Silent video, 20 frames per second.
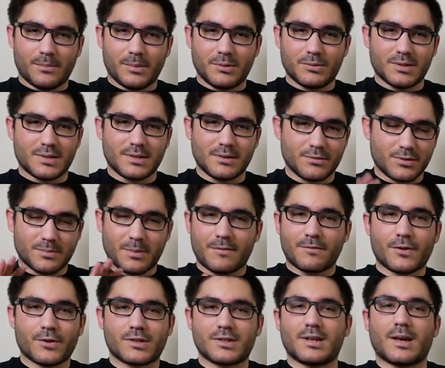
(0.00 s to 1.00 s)
It was my
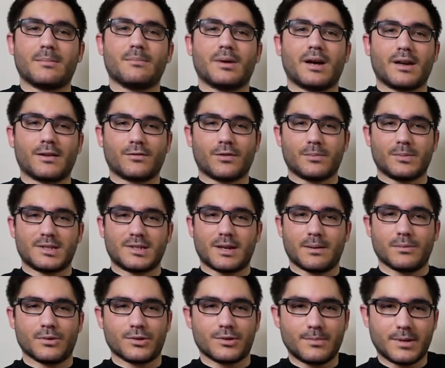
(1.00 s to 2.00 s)
first time buying from a
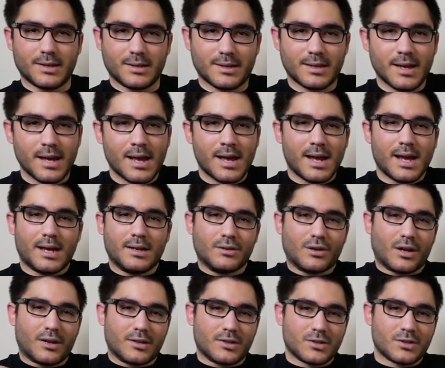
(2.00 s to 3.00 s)
sabersmith and
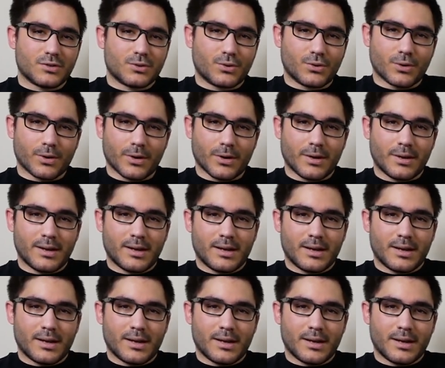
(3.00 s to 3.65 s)
not a store,